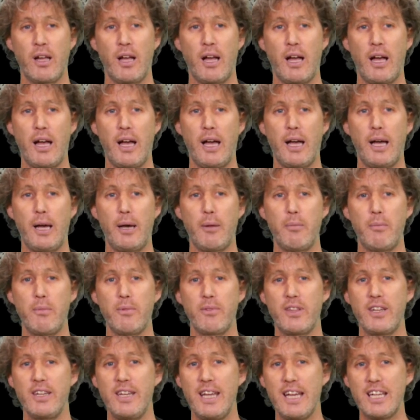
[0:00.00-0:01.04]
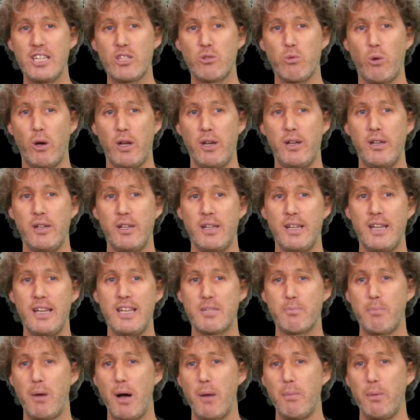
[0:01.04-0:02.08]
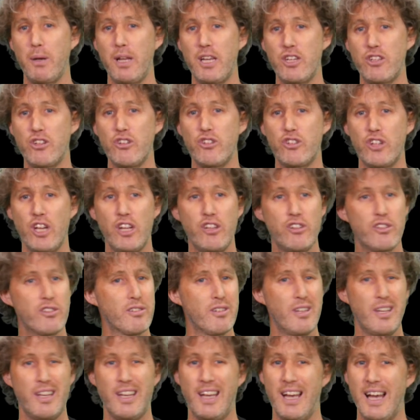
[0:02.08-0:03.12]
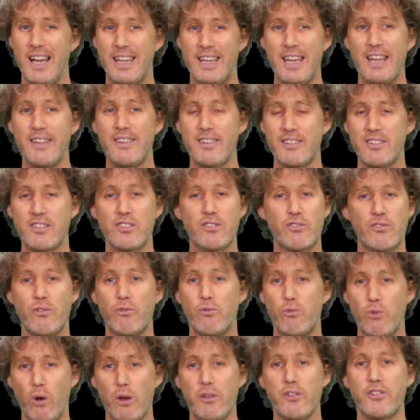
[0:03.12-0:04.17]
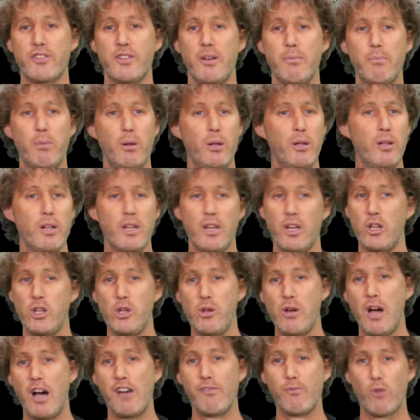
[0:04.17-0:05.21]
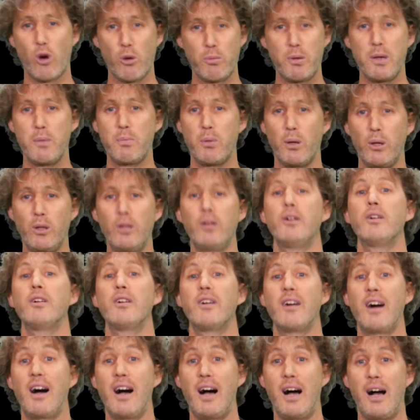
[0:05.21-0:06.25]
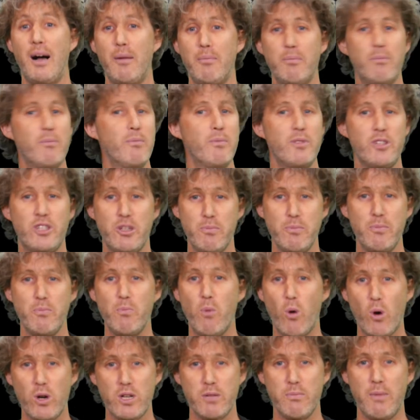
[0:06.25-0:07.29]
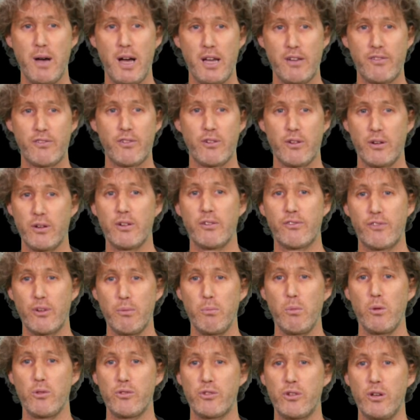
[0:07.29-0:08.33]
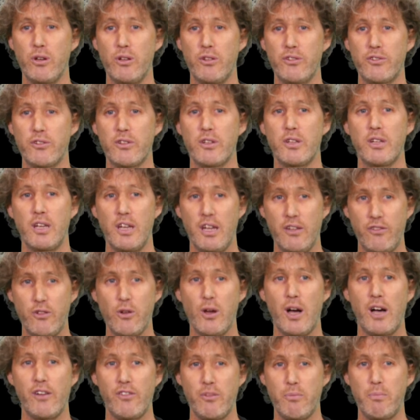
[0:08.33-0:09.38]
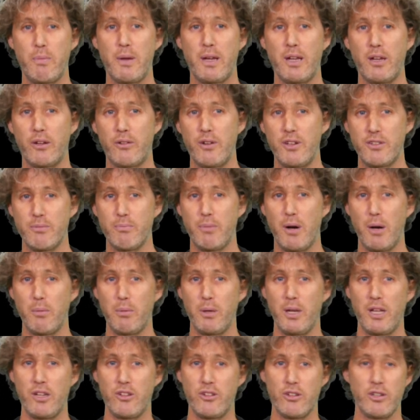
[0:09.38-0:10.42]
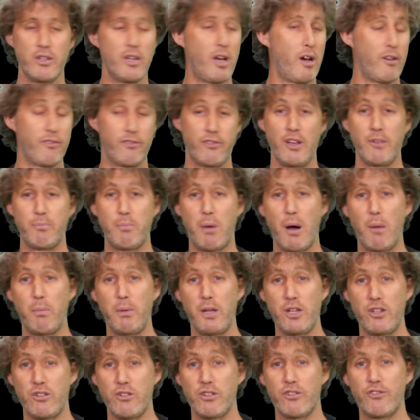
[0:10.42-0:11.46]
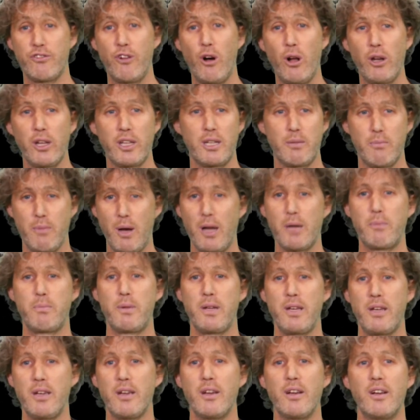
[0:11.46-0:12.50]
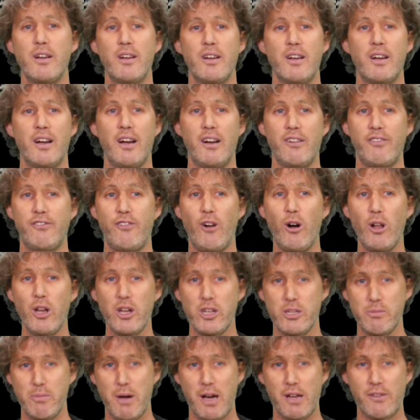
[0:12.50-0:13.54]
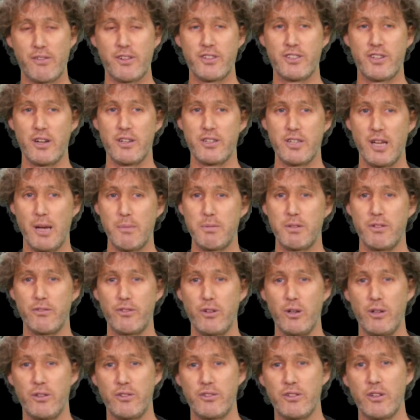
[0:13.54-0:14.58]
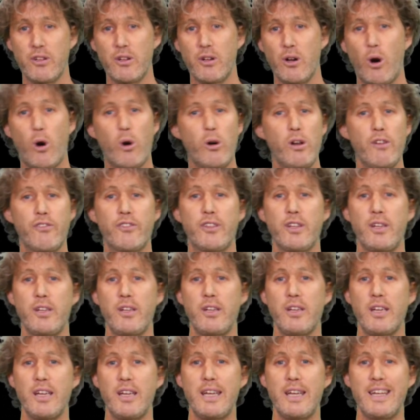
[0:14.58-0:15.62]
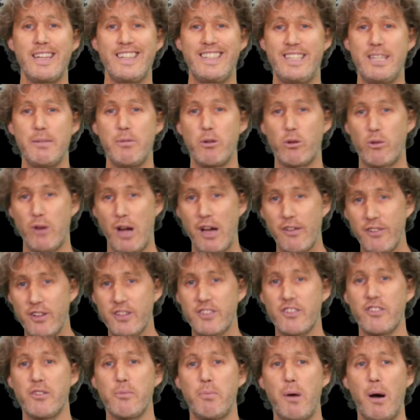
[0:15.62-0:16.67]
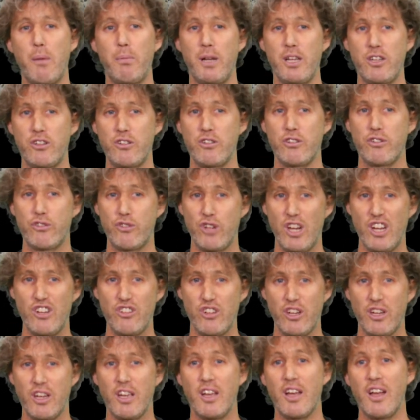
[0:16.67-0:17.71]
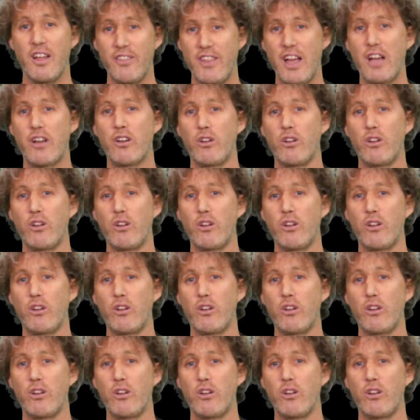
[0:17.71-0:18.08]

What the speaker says: The next one is population changes. Again, this is rather simple. You have more people, more demand for most goods if you have a big increase in population. Now, if population is falling, there might be a fall in demand for certain types of goods. Or if the demographics of the population is changing, that could